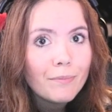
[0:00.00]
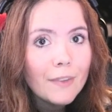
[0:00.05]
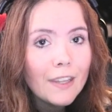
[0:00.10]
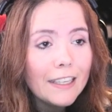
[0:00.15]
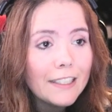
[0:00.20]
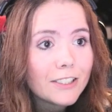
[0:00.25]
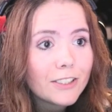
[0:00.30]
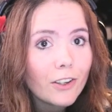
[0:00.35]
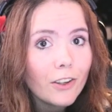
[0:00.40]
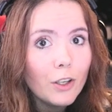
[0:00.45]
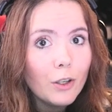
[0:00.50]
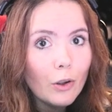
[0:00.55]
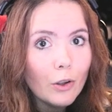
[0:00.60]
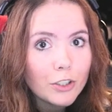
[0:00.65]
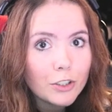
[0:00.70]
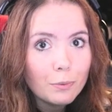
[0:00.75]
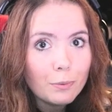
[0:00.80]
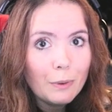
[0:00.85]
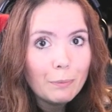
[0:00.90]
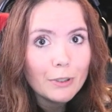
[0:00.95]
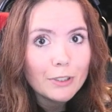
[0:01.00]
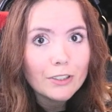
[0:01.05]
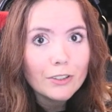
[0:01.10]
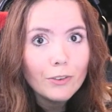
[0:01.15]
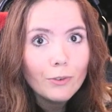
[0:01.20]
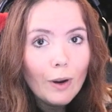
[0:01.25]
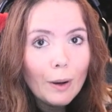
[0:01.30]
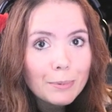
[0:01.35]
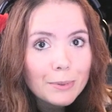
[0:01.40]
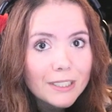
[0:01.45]
And it's gonna also be put on the
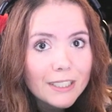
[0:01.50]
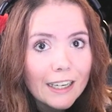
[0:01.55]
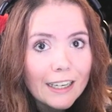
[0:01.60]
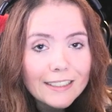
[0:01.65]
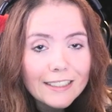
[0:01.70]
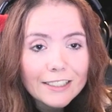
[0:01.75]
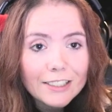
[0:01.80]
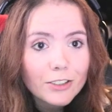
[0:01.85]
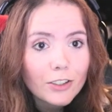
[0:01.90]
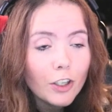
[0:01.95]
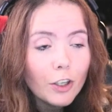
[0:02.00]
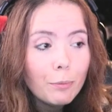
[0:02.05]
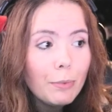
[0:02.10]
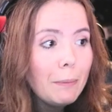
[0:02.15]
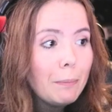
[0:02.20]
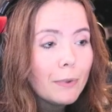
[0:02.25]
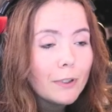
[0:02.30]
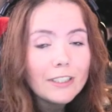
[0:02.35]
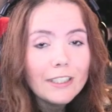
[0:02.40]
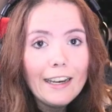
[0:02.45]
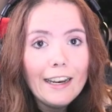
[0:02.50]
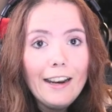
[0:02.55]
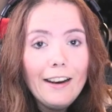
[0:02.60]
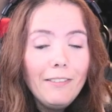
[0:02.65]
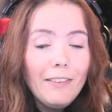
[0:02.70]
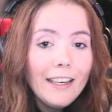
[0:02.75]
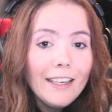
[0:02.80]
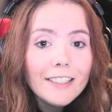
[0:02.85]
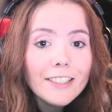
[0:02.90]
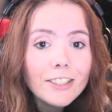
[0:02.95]
website. It's gonna be put...
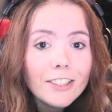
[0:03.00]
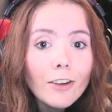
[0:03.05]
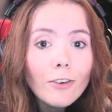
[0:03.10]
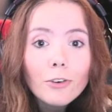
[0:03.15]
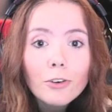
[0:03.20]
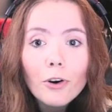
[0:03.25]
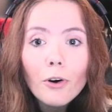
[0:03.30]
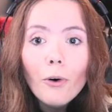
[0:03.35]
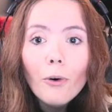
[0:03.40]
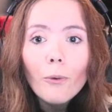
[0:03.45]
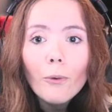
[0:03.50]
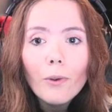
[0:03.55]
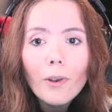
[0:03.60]
That's so cool!